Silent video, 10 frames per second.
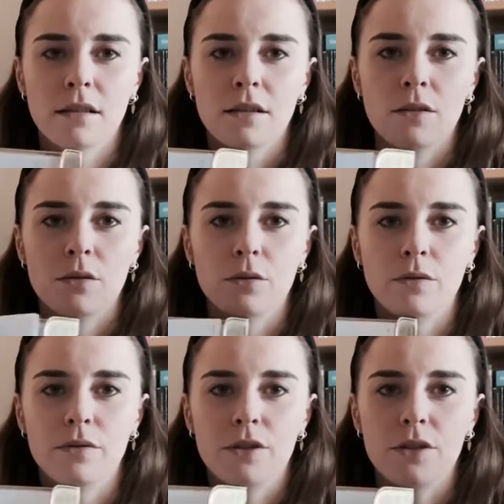sort of
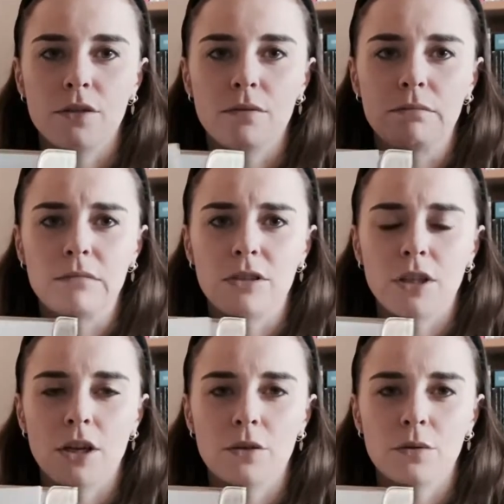
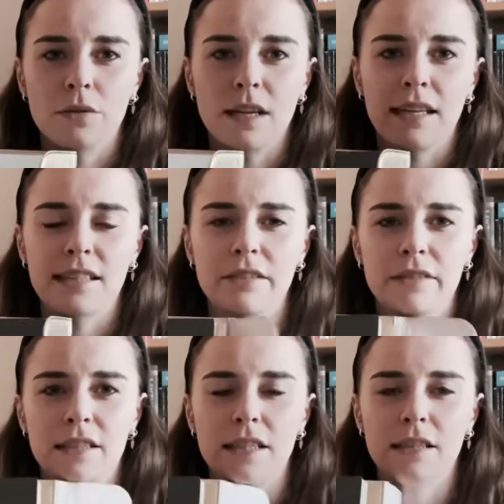journals and
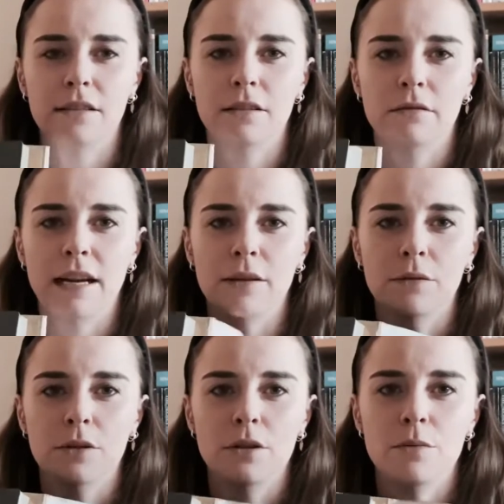activities
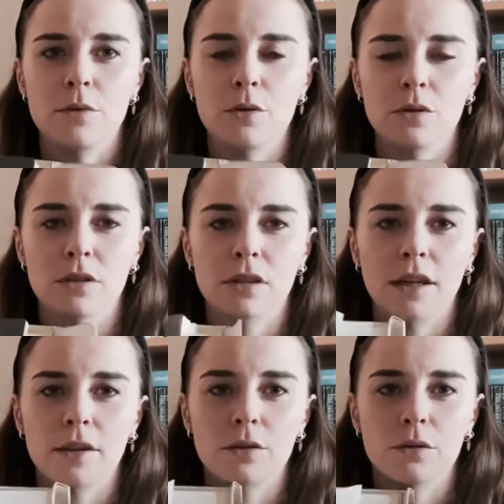around the moon
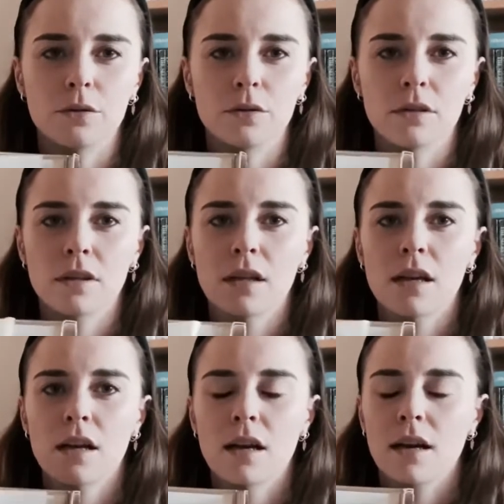cycles.
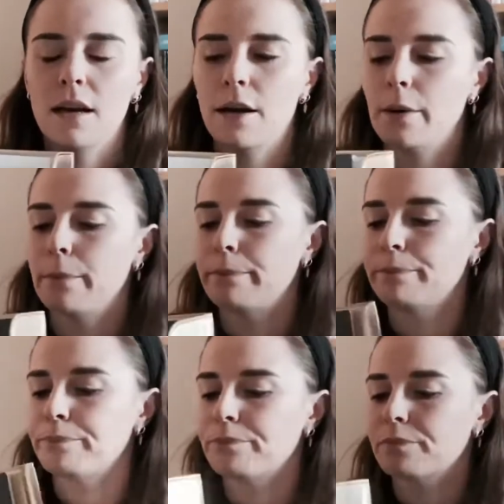
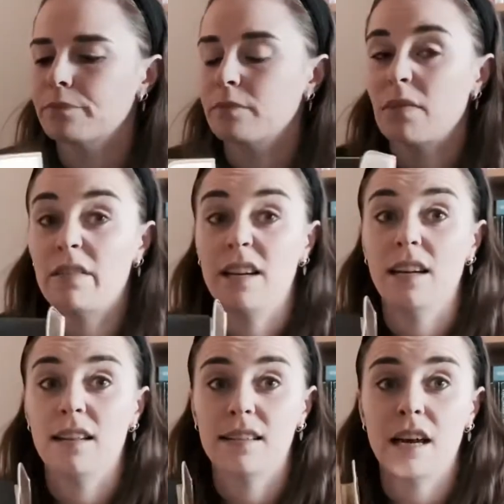But I really
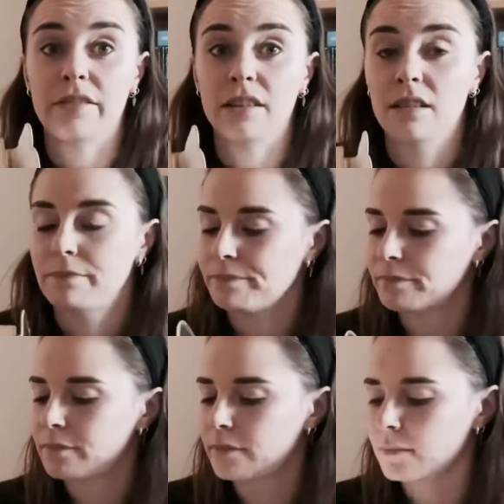like this cover.
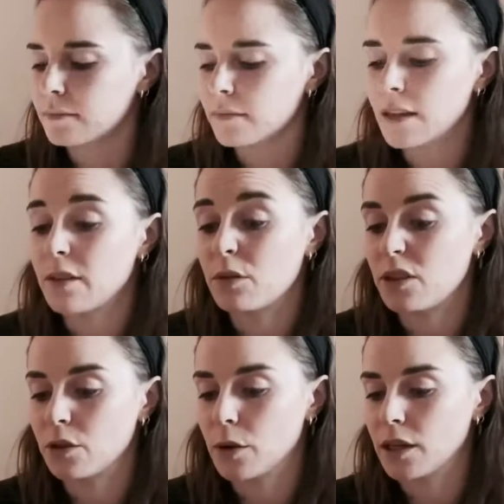I thought it was
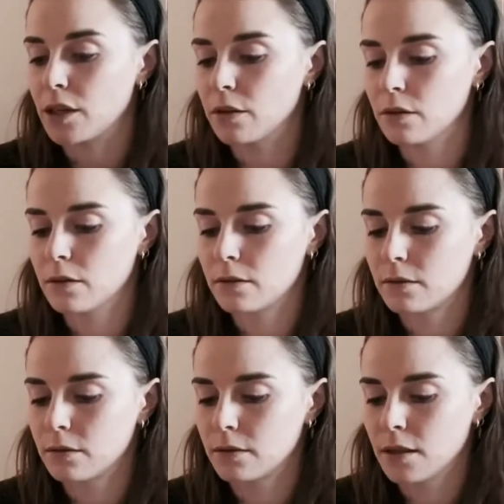just quite cute.
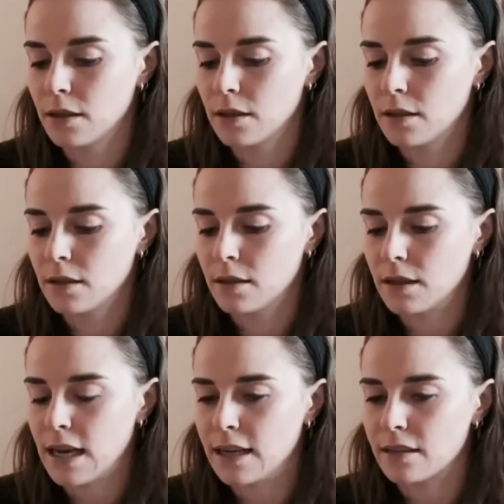
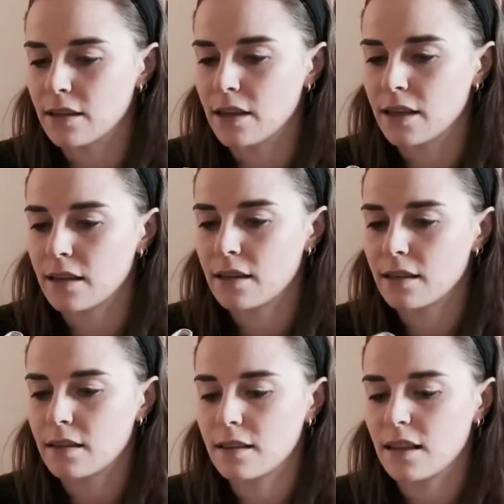And it's like
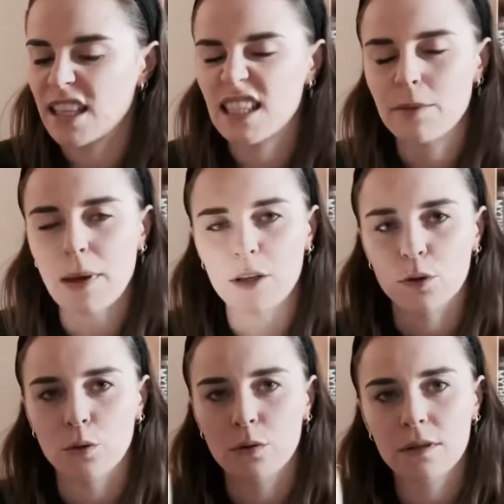
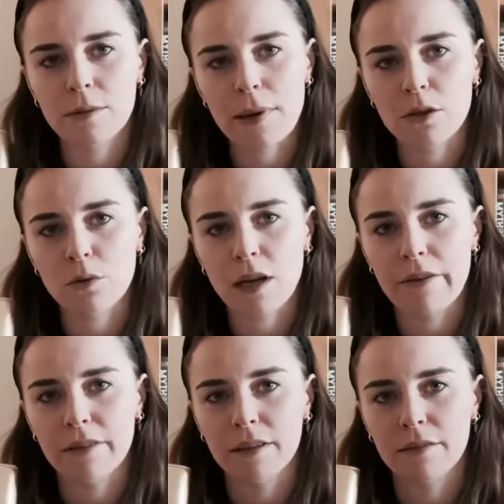special
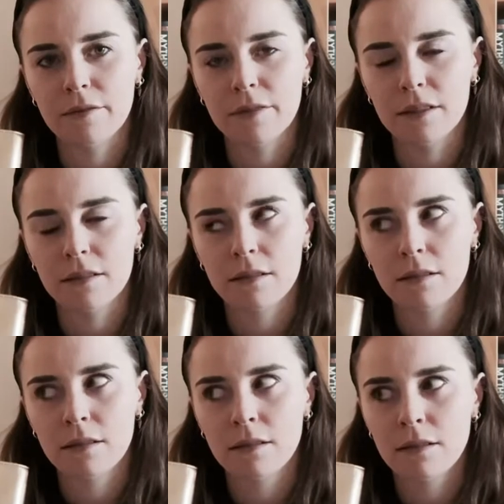cover for
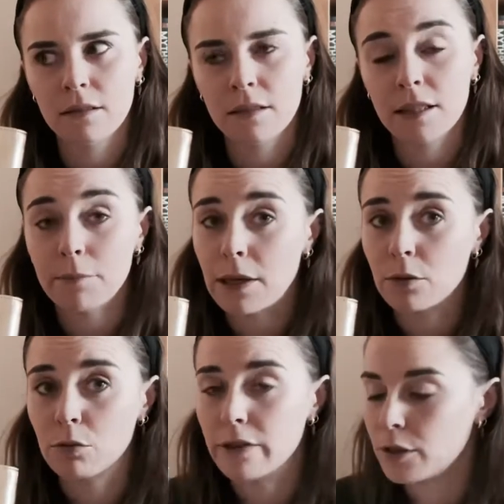
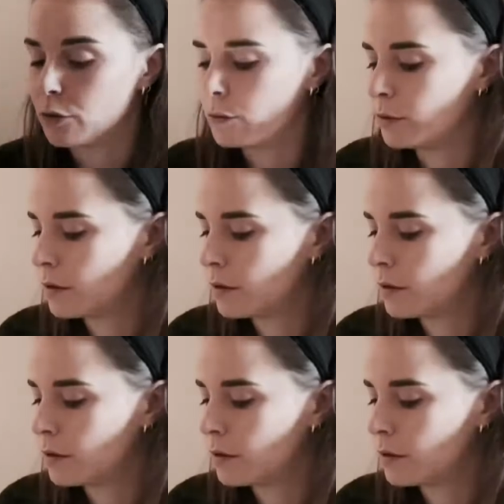special rituals.